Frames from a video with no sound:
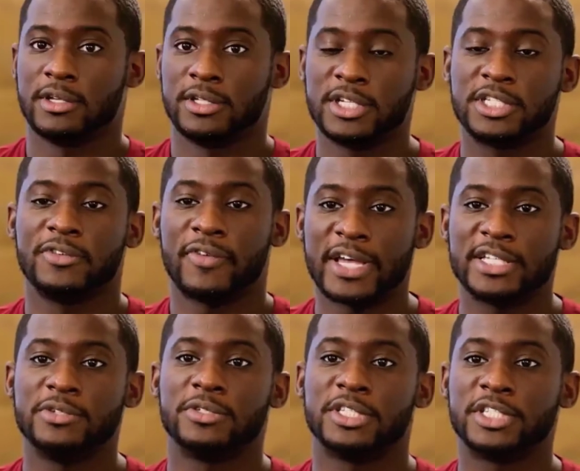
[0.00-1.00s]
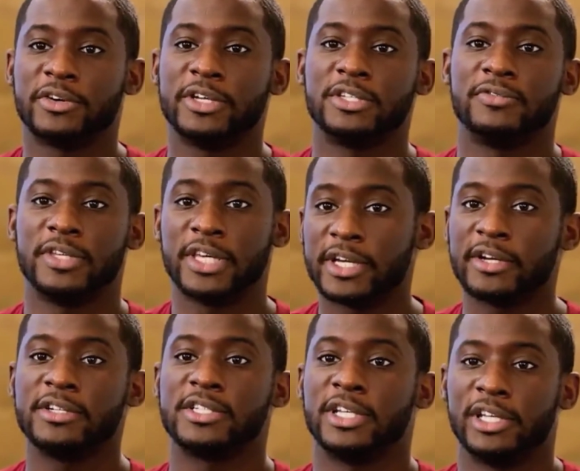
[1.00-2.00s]
This device used a series of
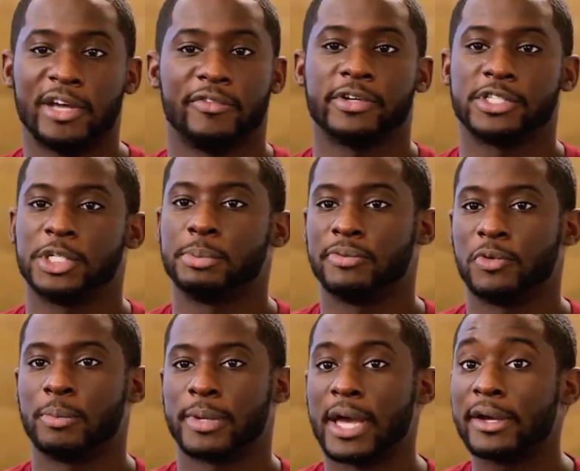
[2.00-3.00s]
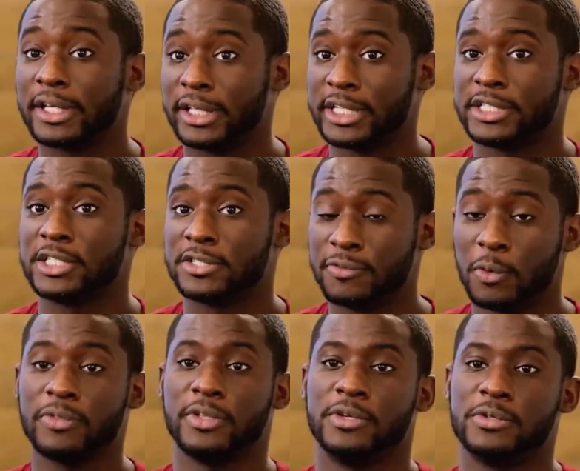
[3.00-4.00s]
gears and levers to perform calculations for
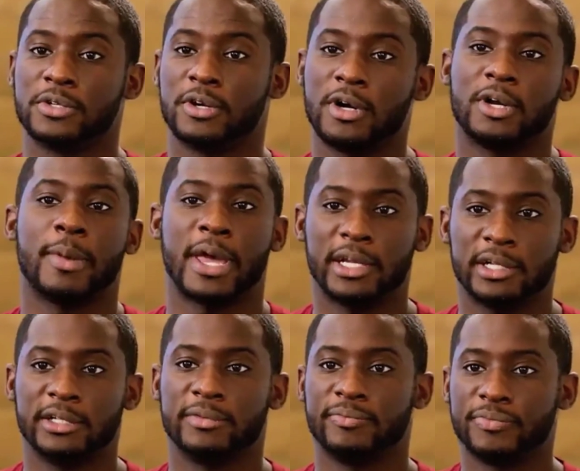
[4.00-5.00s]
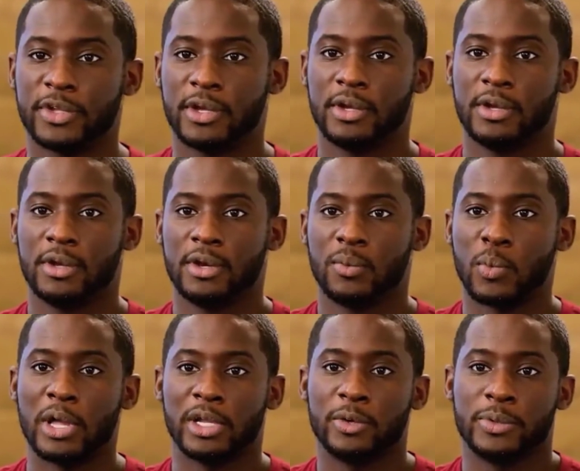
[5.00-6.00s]
the user automatically.
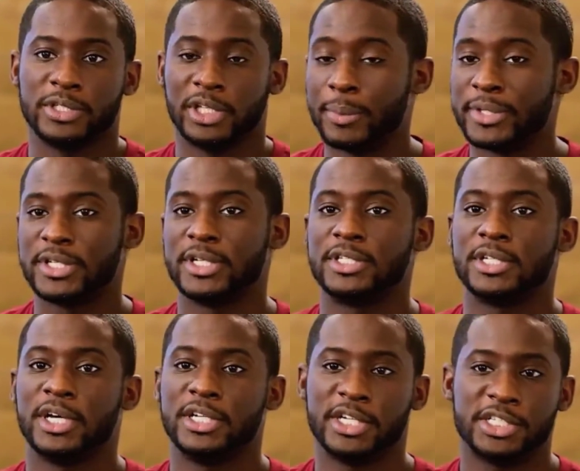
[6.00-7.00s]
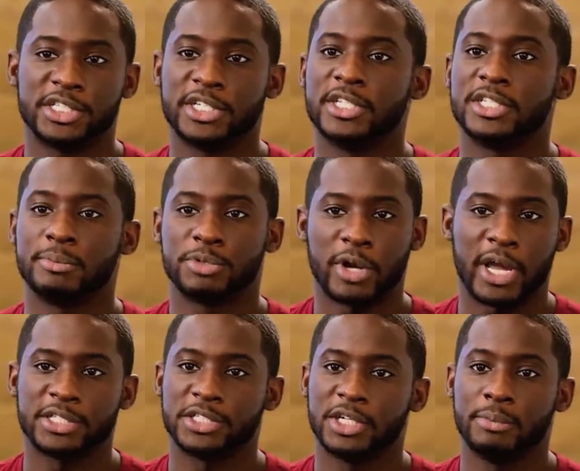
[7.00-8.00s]
While it was limited to addition,
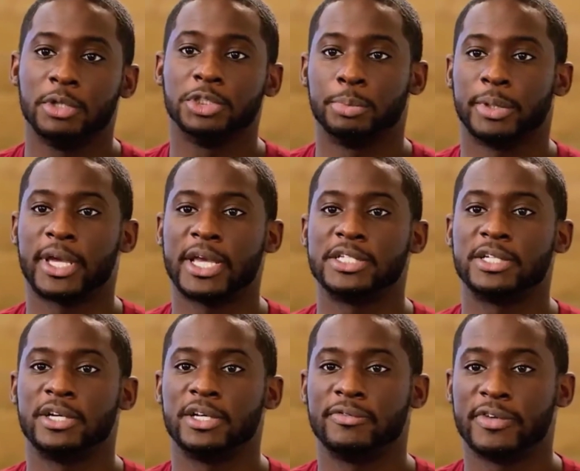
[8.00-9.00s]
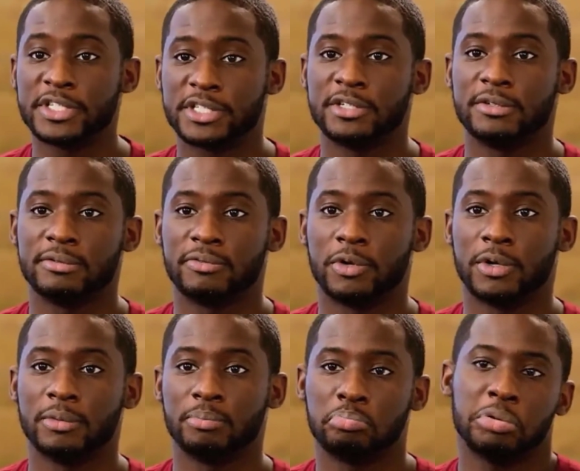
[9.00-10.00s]
subtraction, multiplication, and division
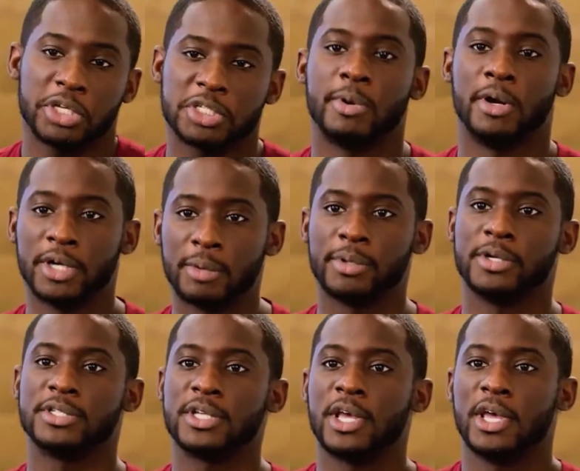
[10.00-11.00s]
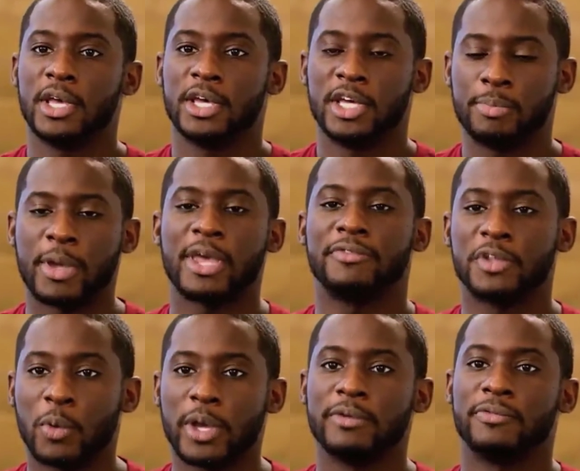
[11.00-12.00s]
for pretty small numbers, it paved the
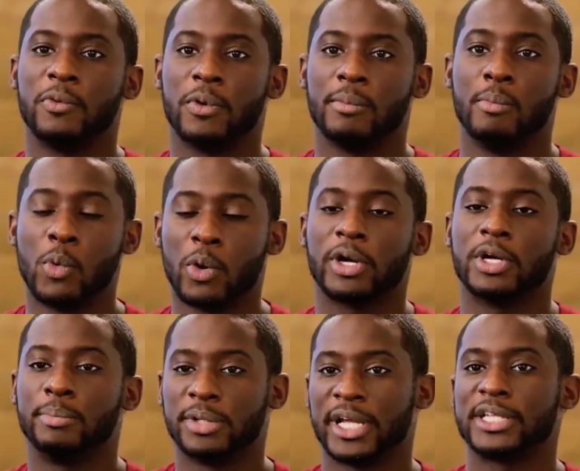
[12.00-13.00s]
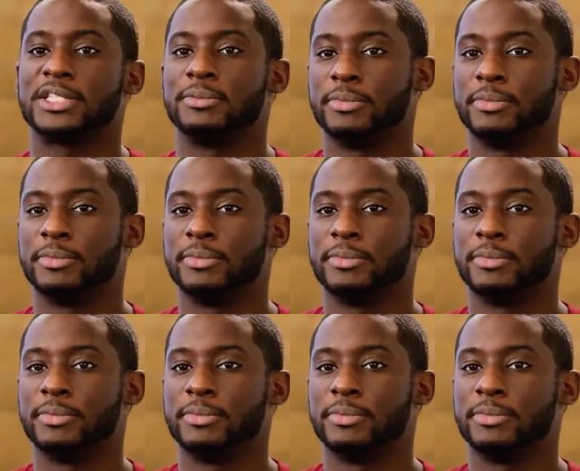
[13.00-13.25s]
way for more complex